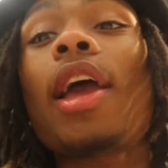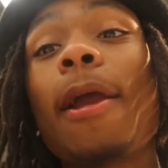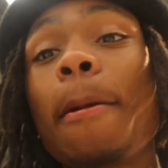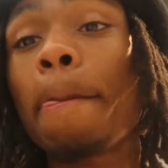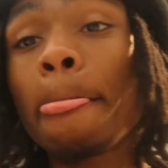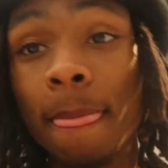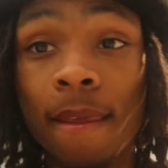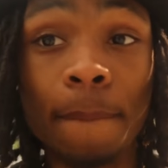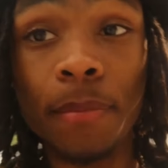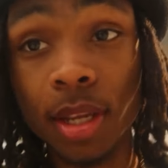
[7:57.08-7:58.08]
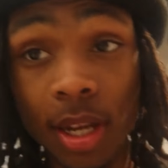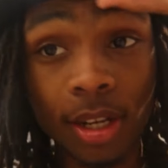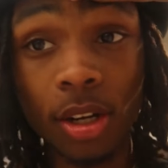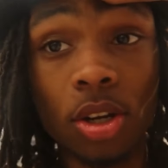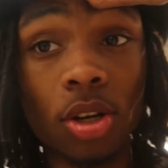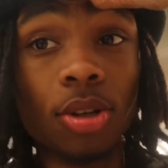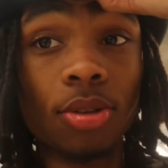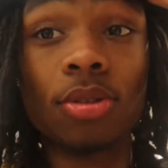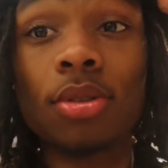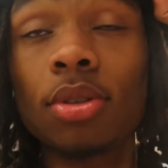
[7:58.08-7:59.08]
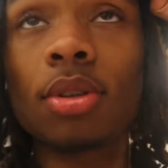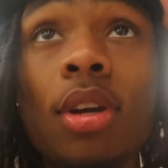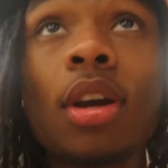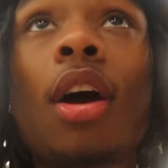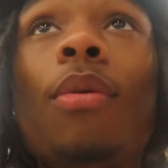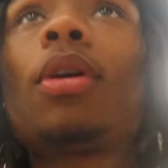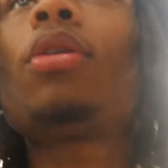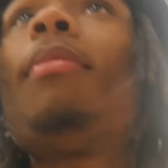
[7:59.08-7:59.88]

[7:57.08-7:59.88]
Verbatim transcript: hey, look, I need a girl. I wanna go.